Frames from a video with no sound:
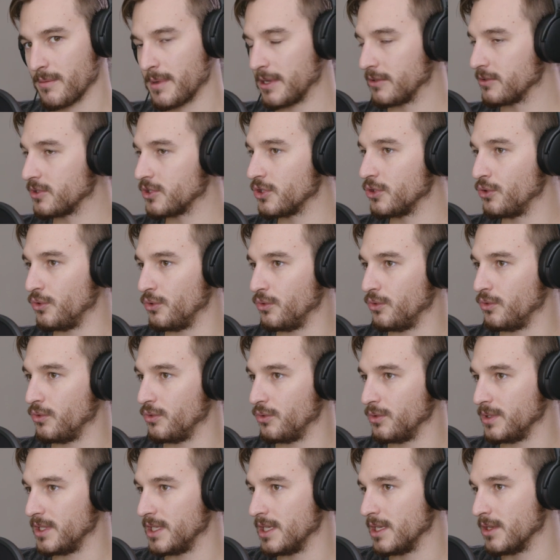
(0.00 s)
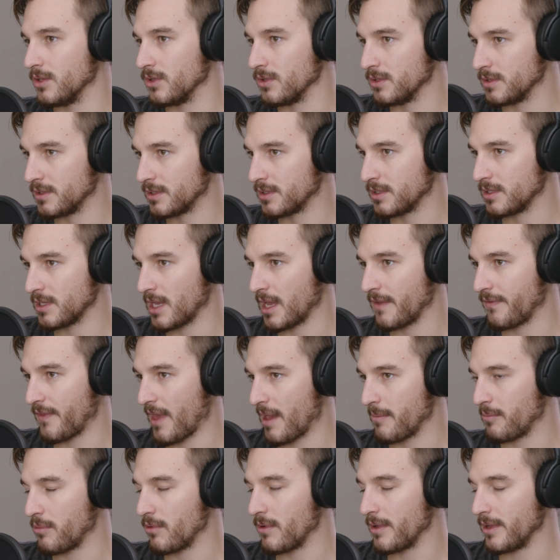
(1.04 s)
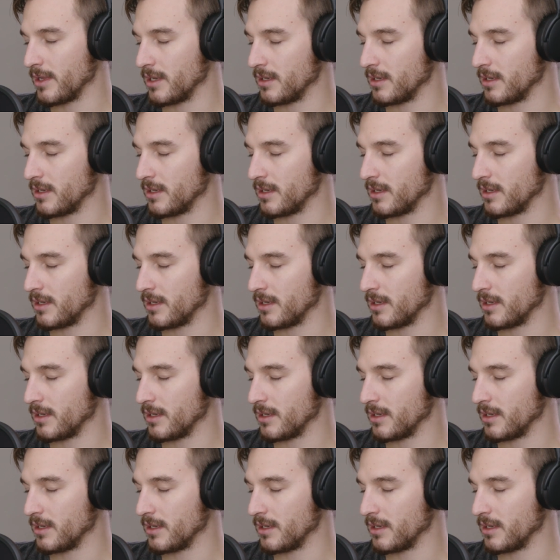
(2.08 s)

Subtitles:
about 2 years at that point.